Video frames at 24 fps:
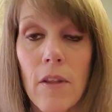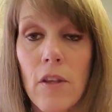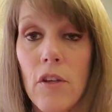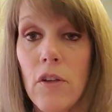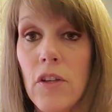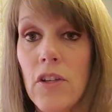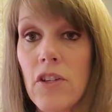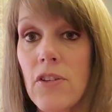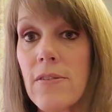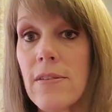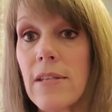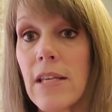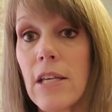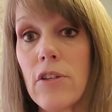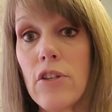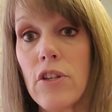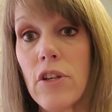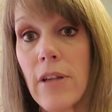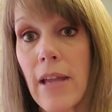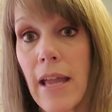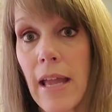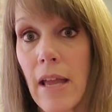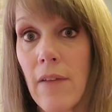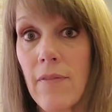You just get
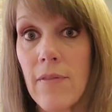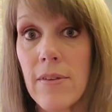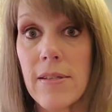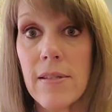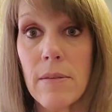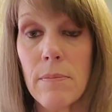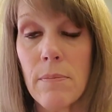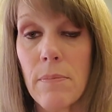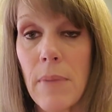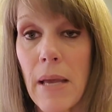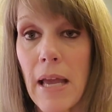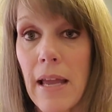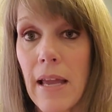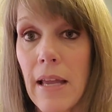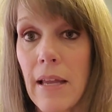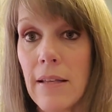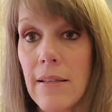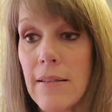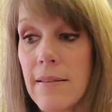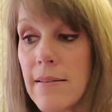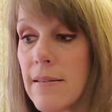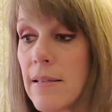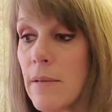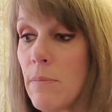your canvas and
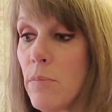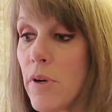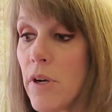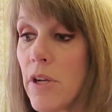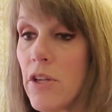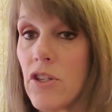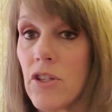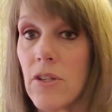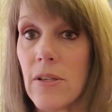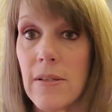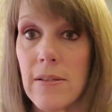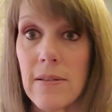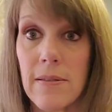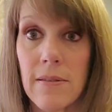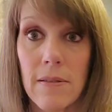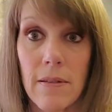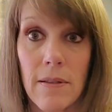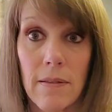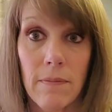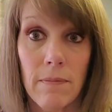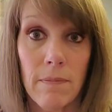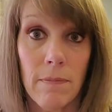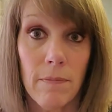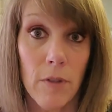paints and brushes.
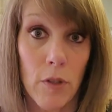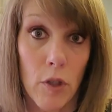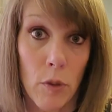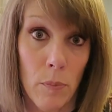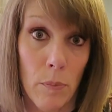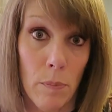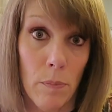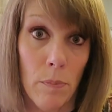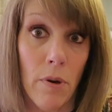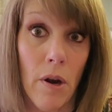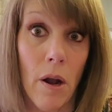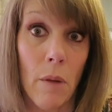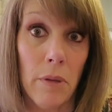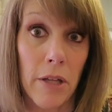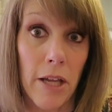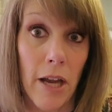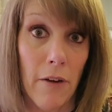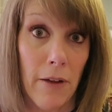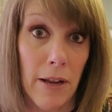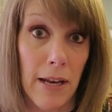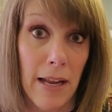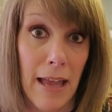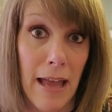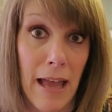You probably
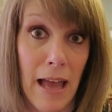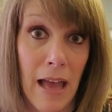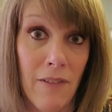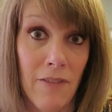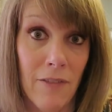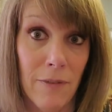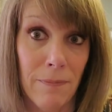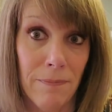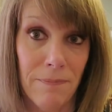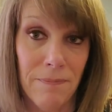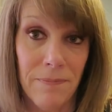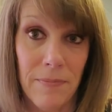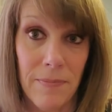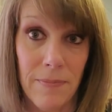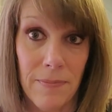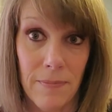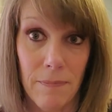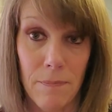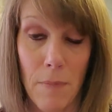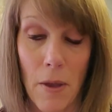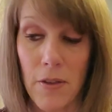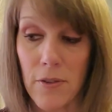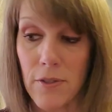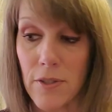already have them,
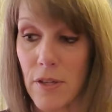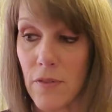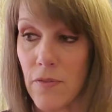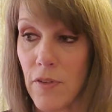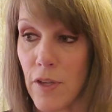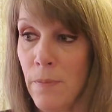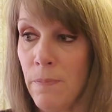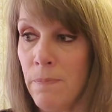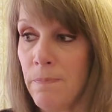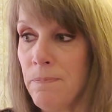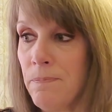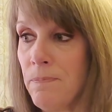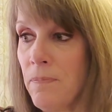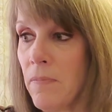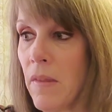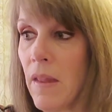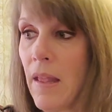most of you.